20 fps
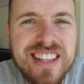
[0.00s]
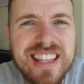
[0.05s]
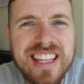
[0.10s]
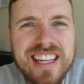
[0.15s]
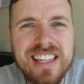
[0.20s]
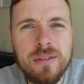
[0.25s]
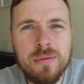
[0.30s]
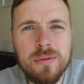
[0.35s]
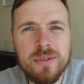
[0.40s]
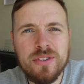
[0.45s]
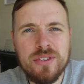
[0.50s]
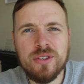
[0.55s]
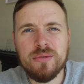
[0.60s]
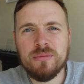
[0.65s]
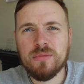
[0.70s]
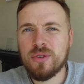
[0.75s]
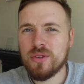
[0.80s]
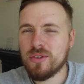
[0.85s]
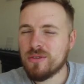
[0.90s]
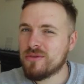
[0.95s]
This was
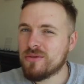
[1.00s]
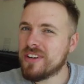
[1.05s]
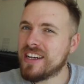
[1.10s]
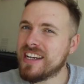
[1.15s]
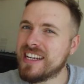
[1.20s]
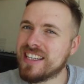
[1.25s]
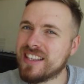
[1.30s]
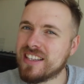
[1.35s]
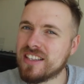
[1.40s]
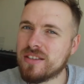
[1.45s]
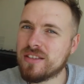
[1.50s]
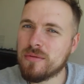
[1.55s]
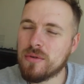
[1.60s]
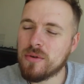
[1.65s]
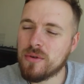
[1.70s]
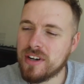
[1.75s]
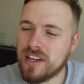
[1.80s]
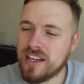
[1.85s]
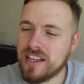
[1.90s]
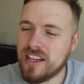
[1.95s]
some good reading this
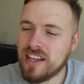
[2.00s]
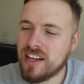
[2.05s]
morning.